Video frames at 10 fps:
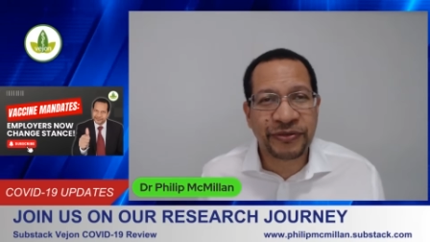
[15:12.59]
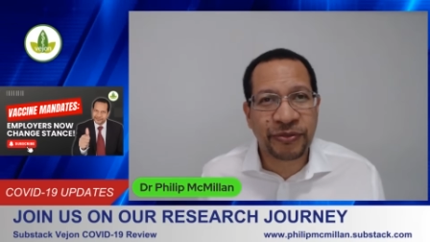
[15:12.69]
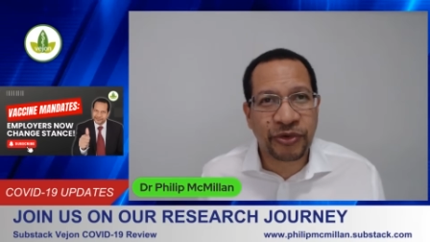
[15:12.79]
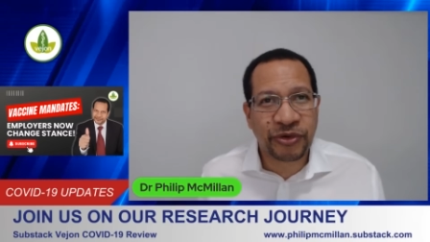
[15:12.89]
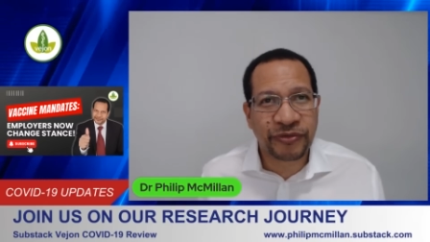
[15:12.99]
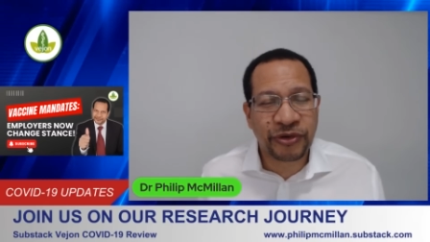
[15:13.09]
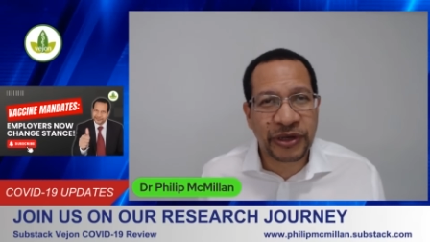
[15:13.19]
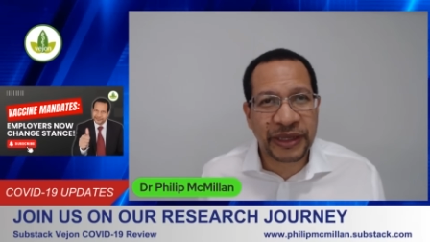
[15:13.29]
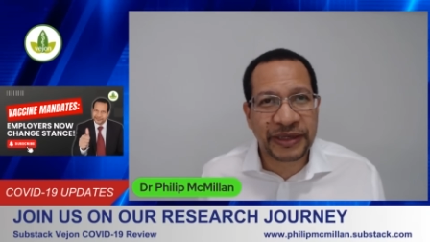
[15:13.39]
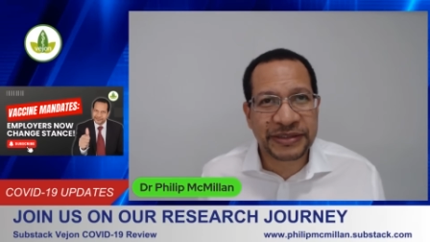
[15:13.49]
for more of
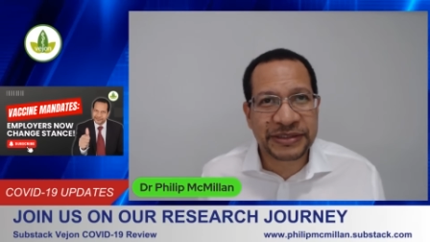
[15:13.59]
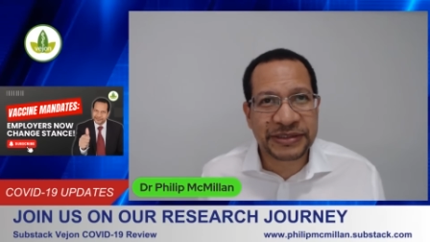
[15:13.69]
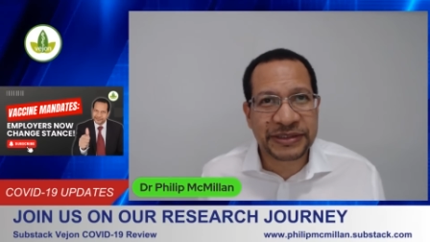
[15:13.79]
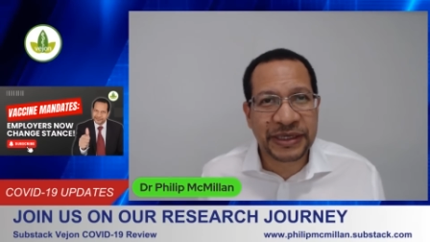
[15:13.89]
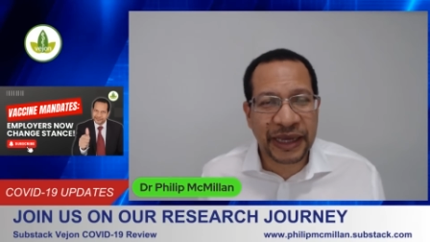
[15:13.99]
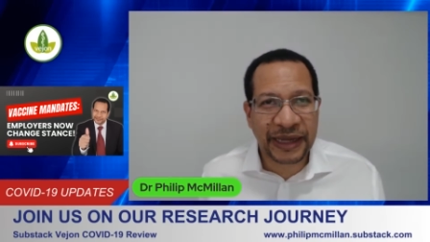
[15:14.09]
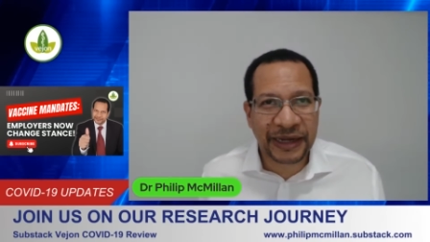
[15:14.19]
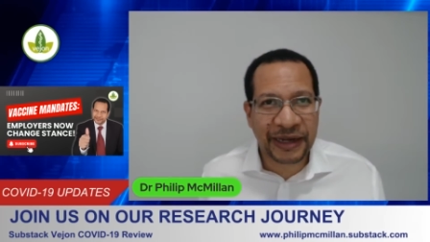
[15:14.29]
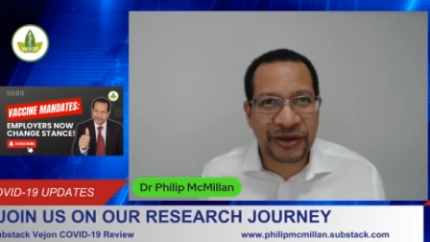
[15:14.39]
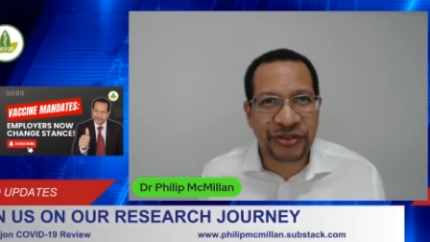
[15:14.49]
our links
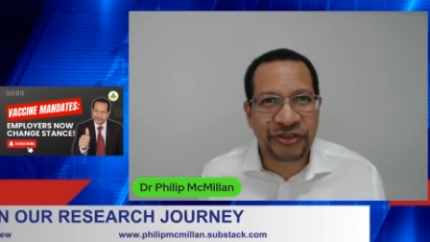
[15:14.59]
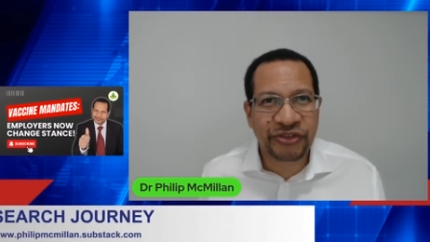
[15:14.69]
and click on the